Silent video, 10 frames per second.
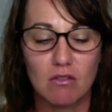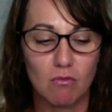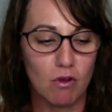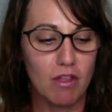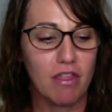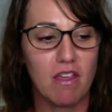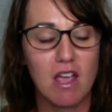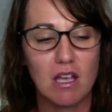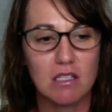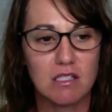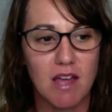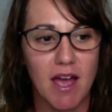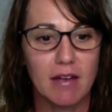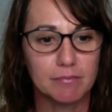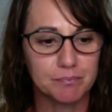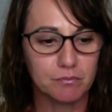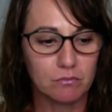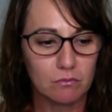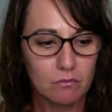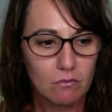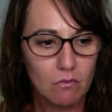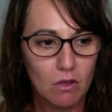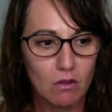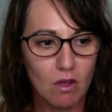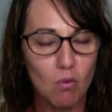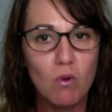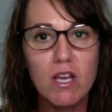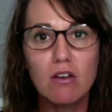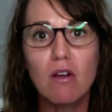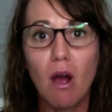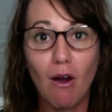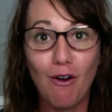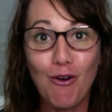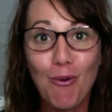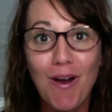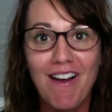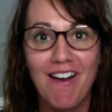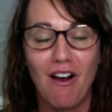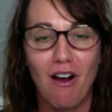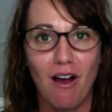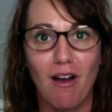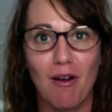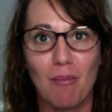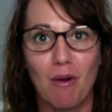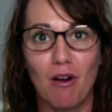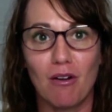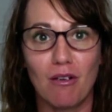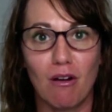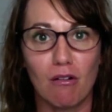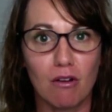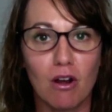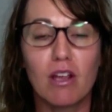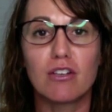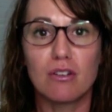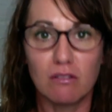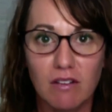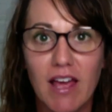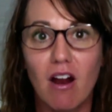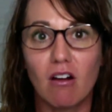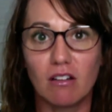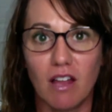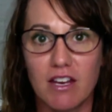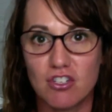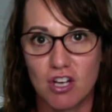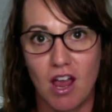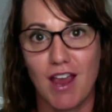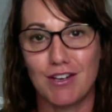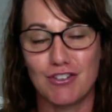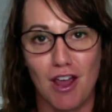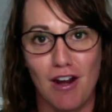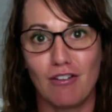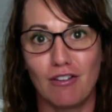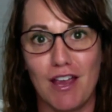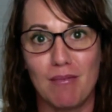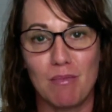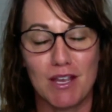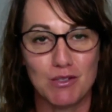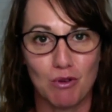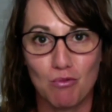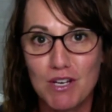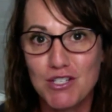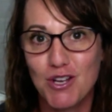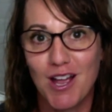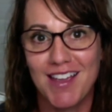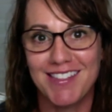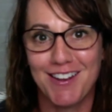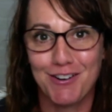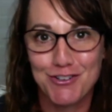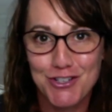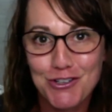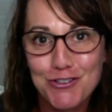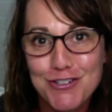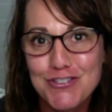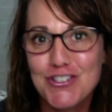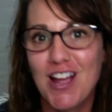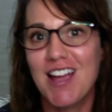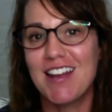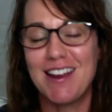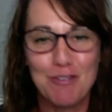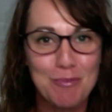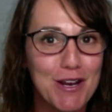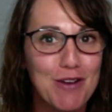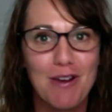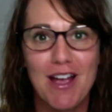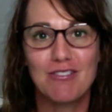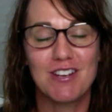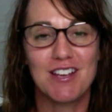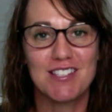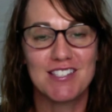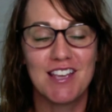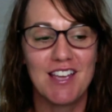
with things that we know are going to let our light shine our light. And because when we shine, then our children shine, everybody around us